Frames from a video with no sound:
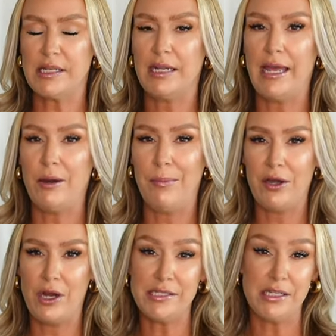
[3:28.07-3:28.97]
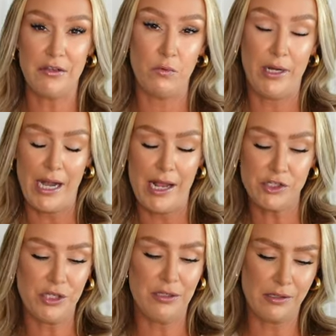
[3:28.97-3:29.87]
can get a better idea of what it
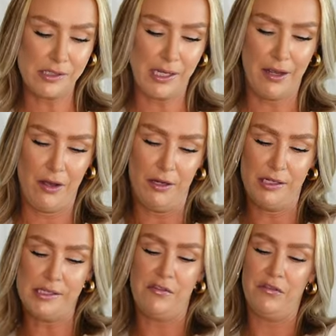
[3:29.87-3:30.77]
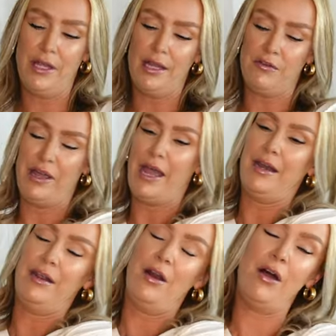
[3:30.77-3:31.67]
actually looks like on, because I feel like if I
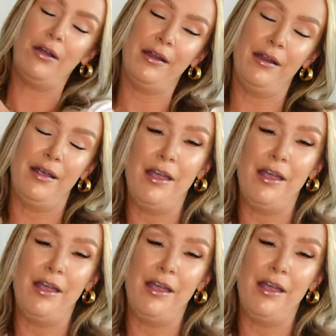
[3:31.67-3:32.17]
had it on